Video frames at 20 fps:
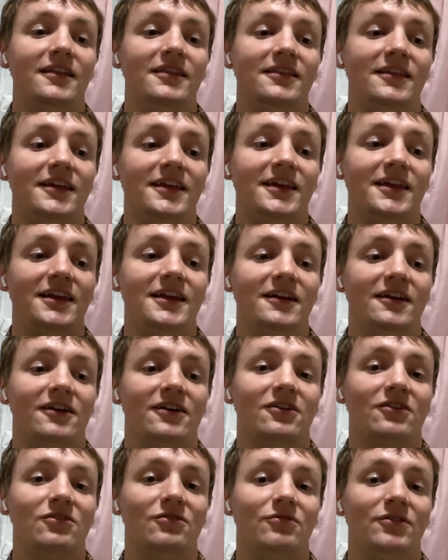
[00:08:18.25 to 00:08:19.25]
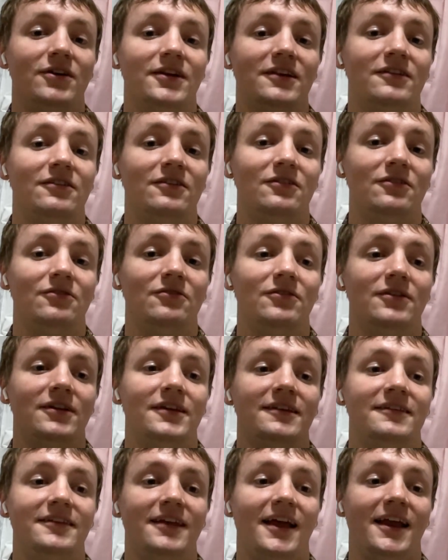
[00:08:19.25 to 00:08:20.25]
the Heat are going to
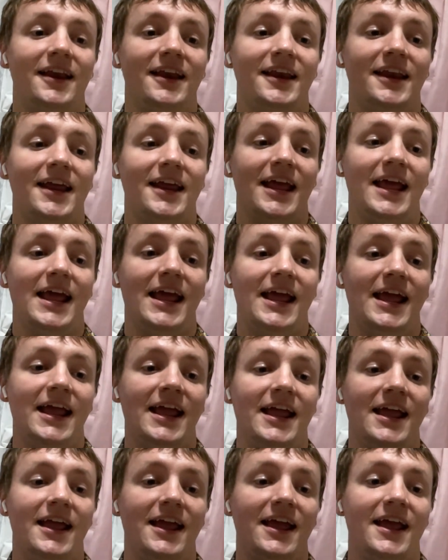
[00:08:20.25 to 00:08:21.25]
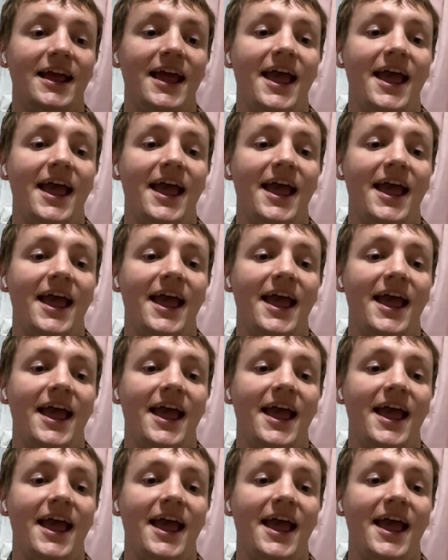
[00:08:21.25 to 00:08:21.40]
send a